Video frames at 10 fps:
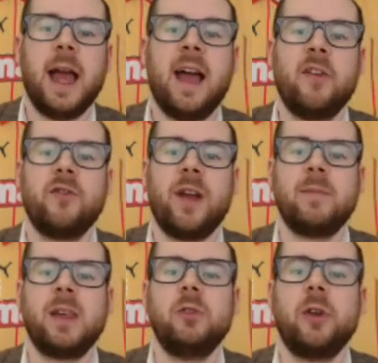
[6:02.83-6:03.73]
Aaron
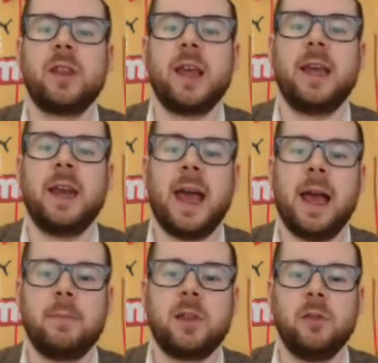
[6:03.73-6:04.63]
Ramsey looks like an
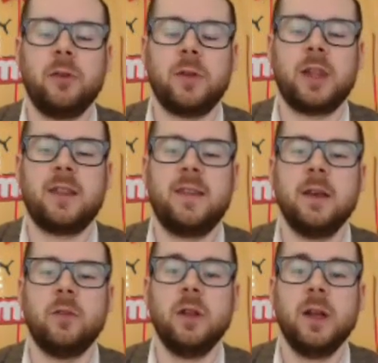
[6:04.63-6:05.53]
absolute
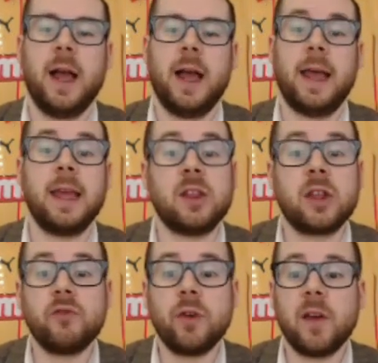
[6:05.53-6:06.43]
steal. He's
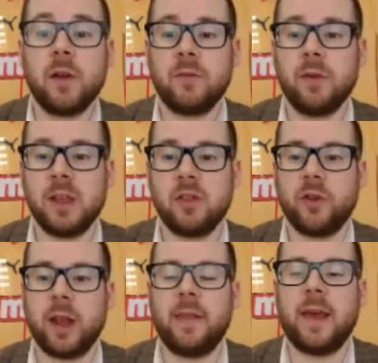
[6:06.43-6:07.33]
just returning from
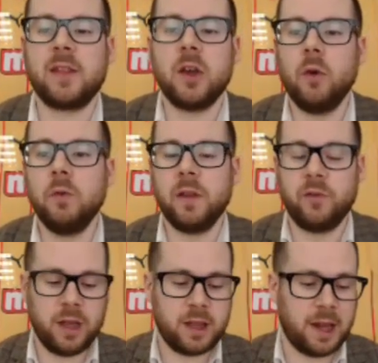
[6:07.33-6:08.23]
injury, and that's the only
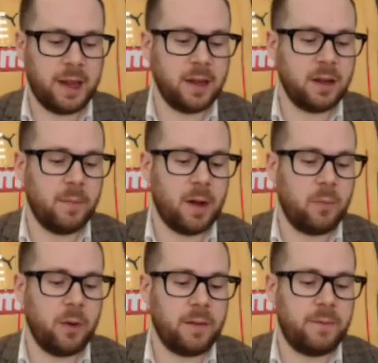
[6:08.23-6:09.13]
reason I can come
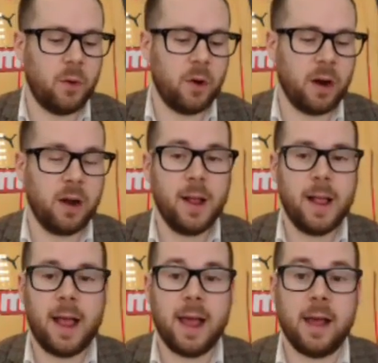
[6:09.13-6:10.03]
up with for
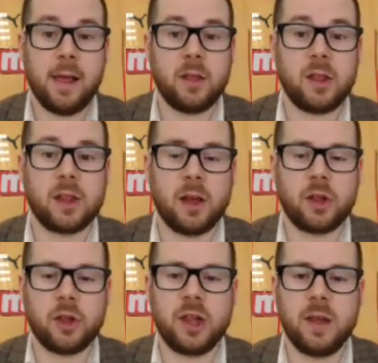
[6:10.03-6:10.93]
such
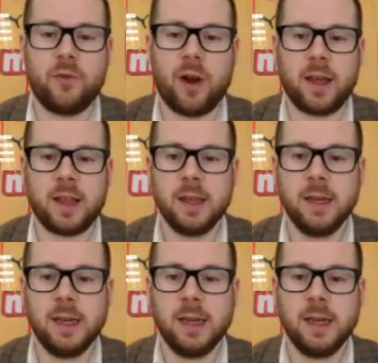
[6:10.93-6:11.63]
a cheap price.